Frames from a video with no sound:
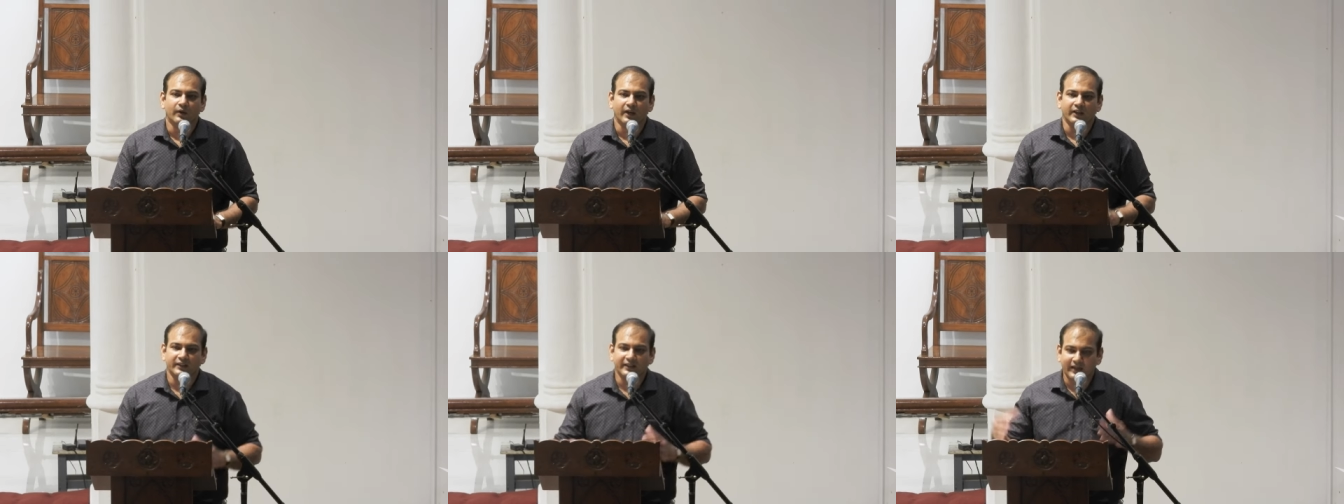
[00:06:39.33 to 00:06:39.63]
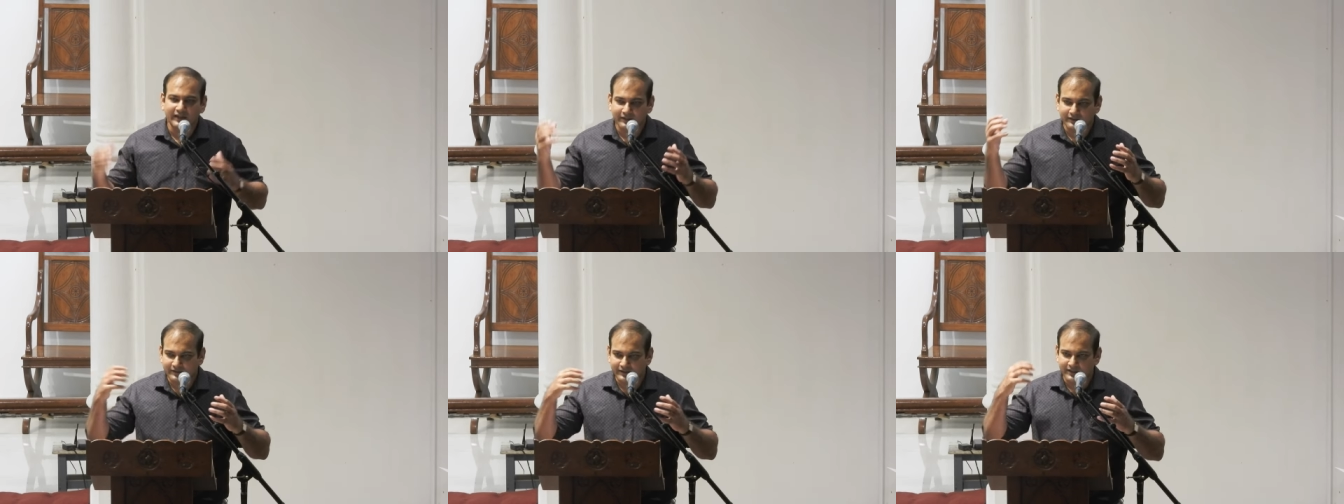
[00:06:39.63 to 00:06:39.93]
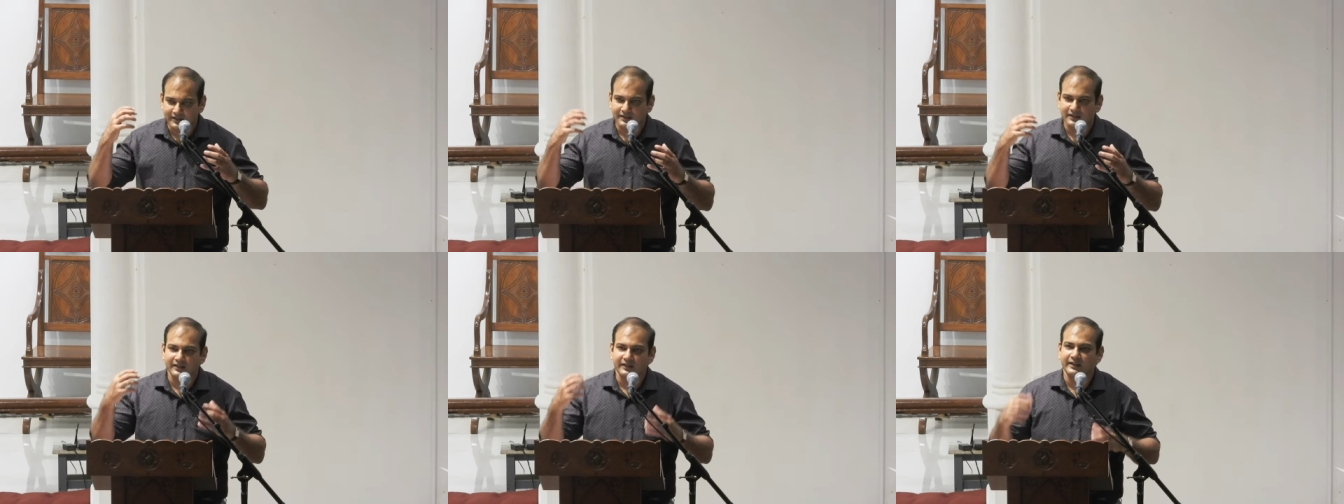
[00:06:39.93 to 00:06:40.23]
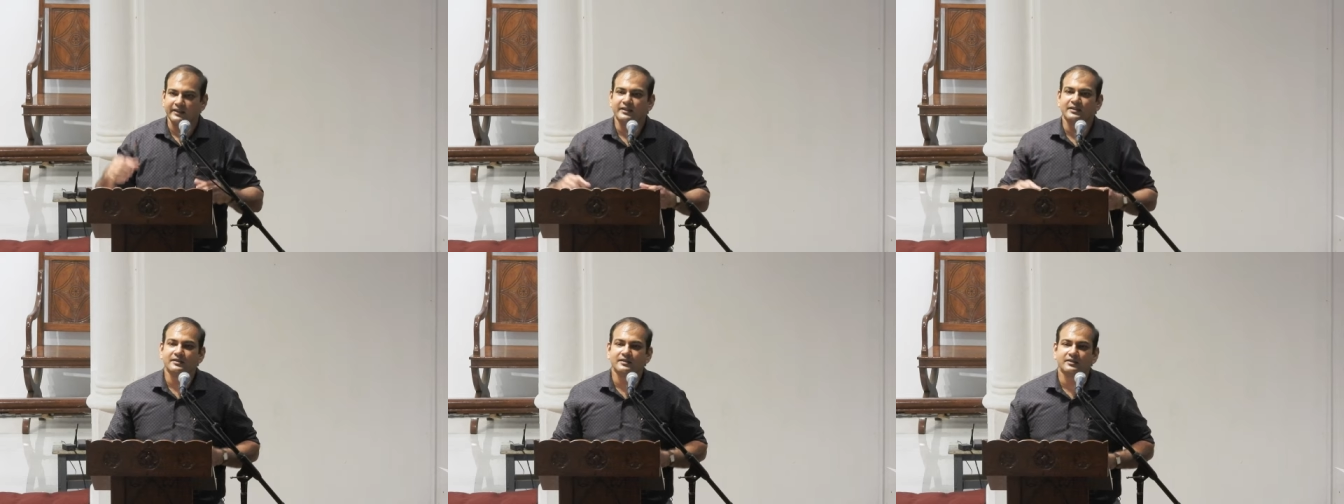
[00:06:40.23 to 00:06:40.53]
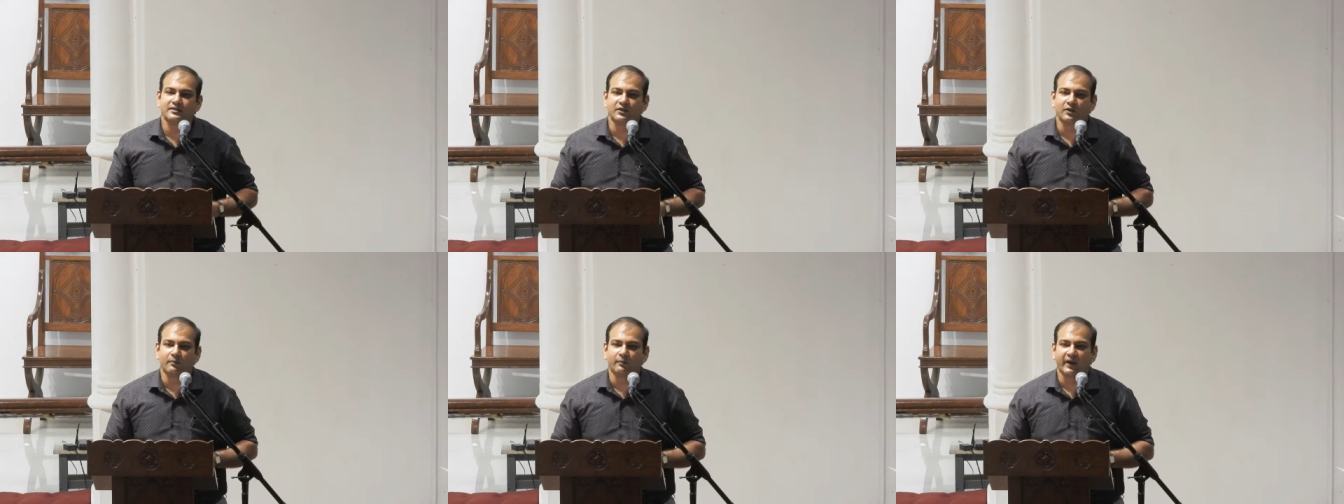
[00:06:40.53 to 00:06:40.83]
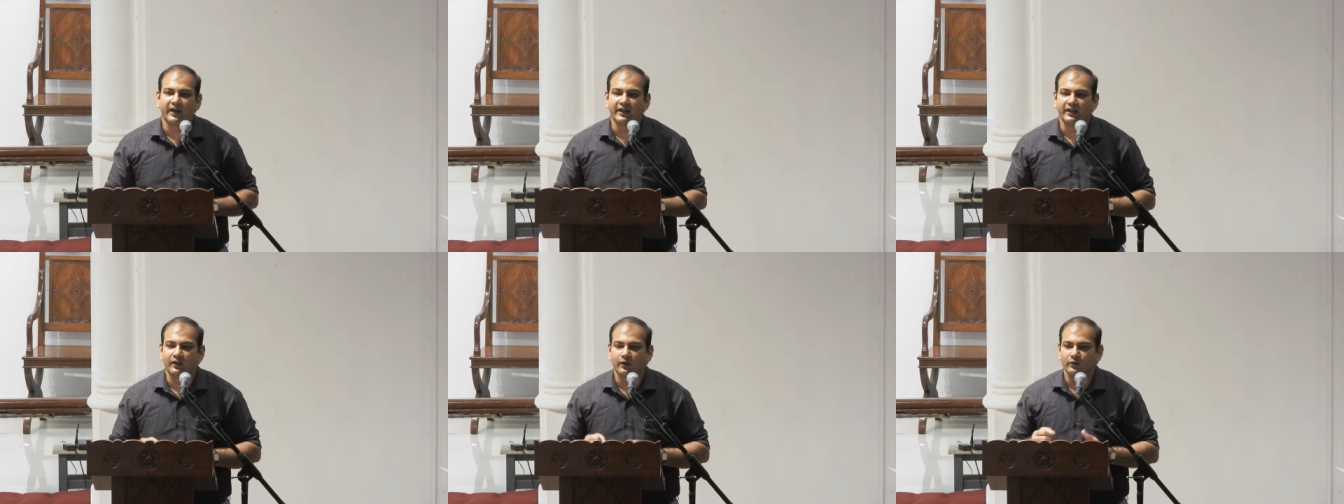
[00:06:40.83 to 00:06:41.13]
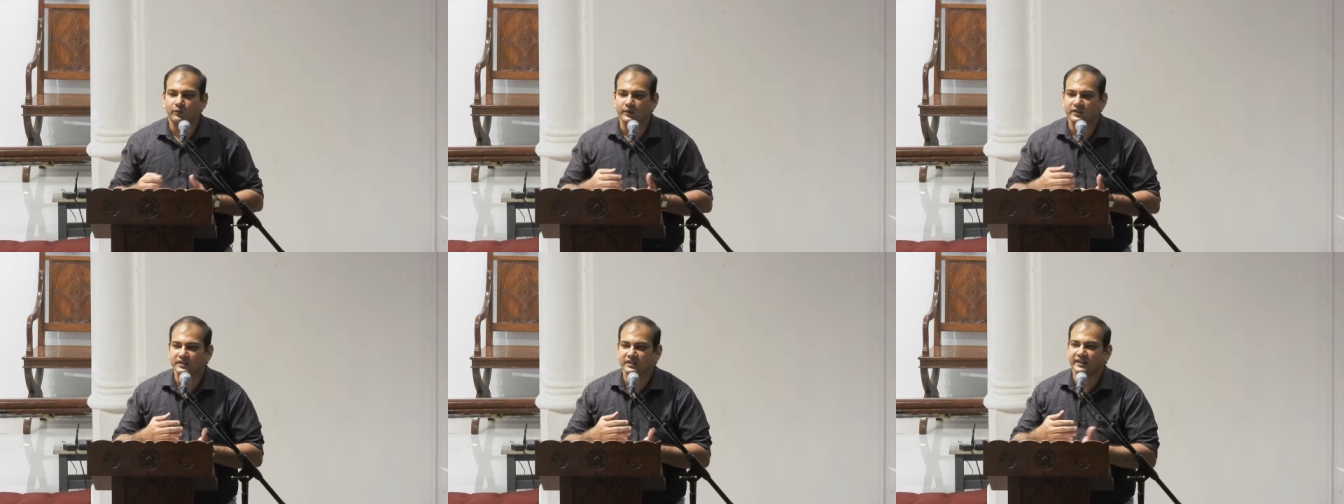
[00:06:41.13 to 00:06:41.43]
And that just eats your mind
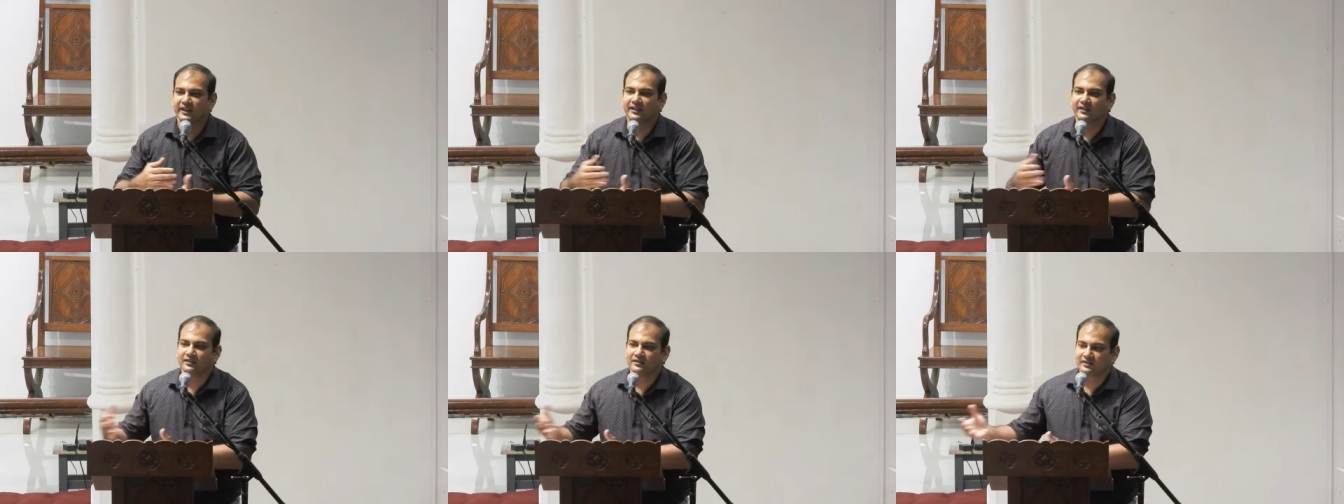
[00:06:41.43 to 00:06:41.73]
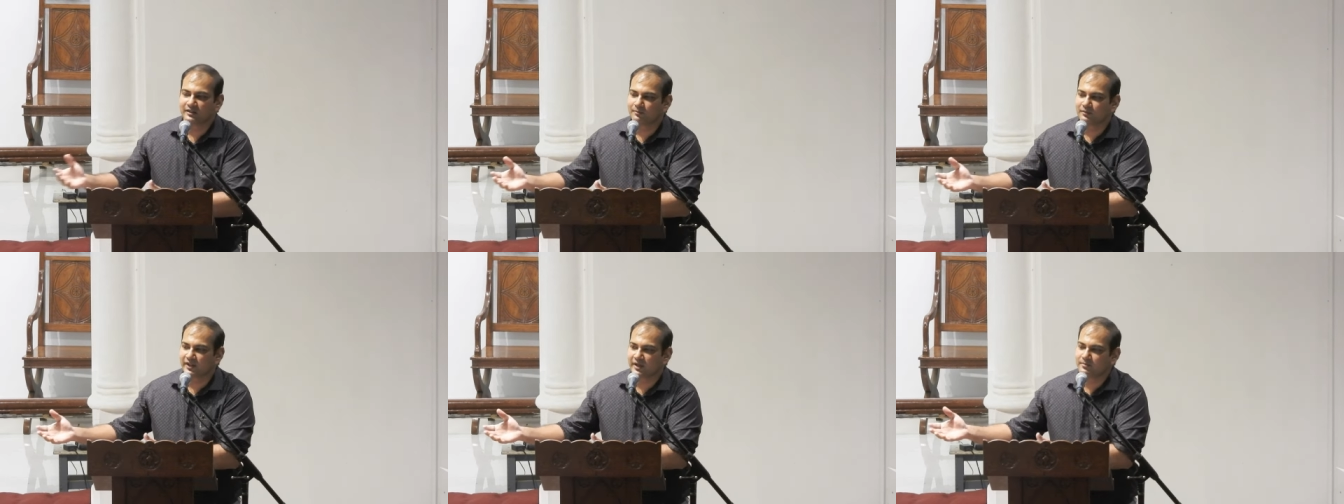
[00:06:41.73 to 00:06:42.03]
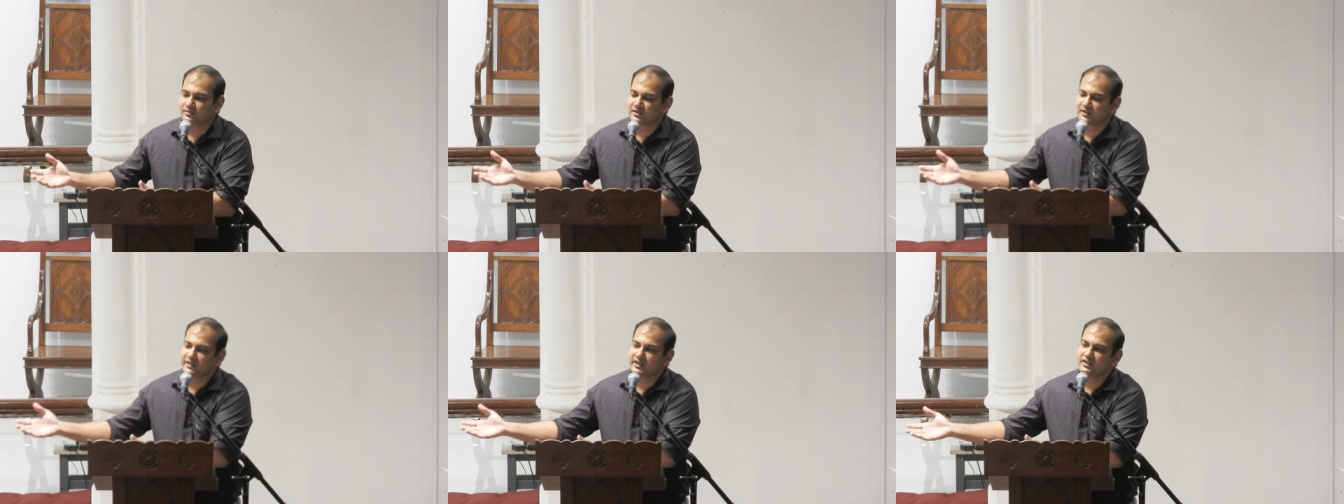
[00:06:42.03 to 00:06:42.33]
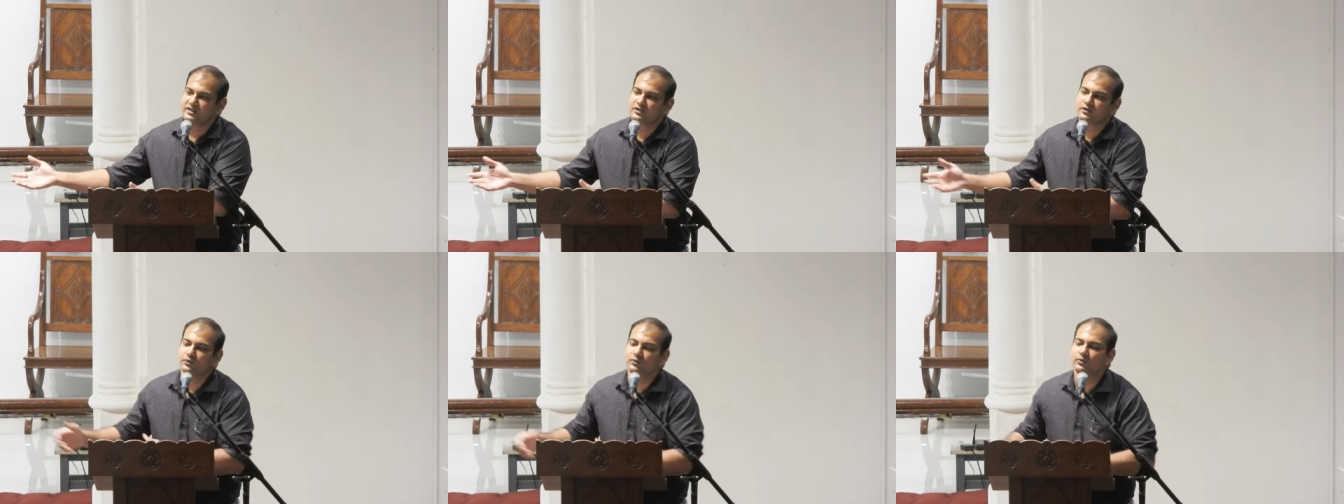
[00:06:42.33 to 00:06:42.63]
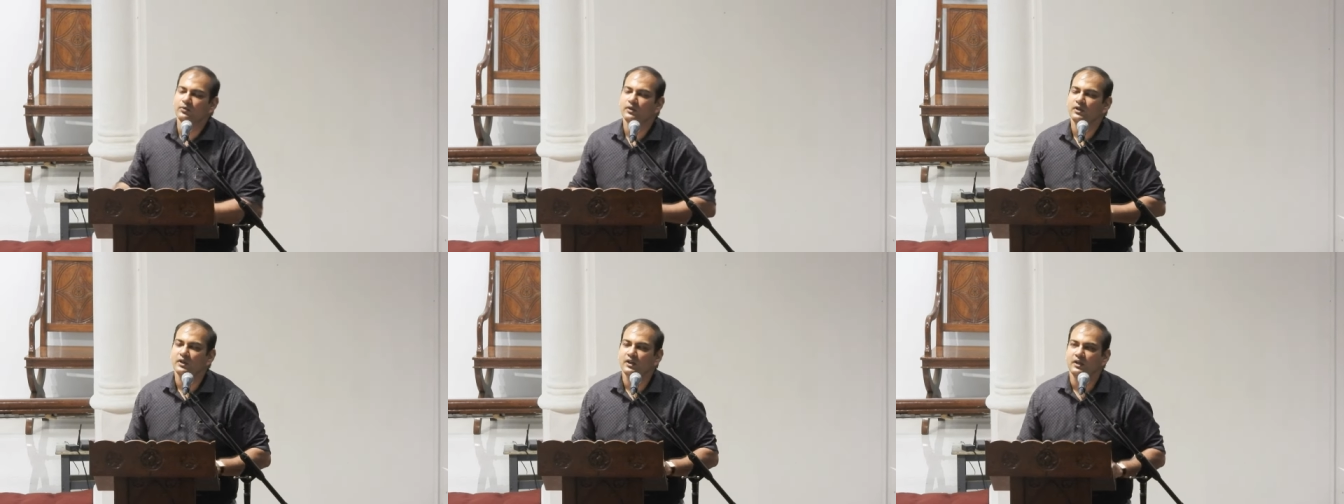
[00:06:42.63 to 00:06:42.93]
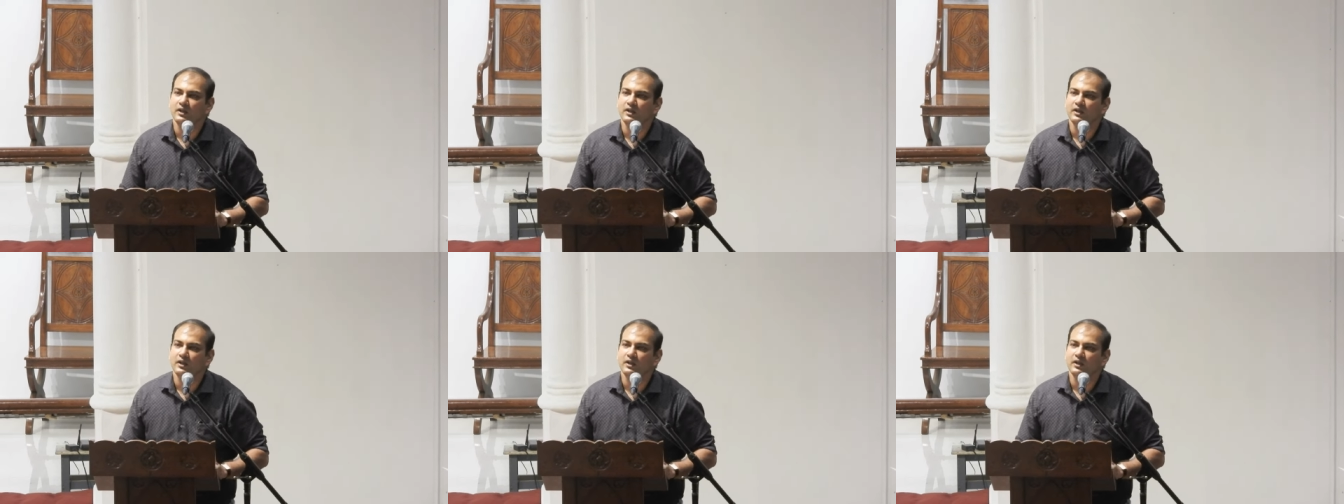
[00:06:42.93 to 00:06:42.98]
out, which then sometimes leads to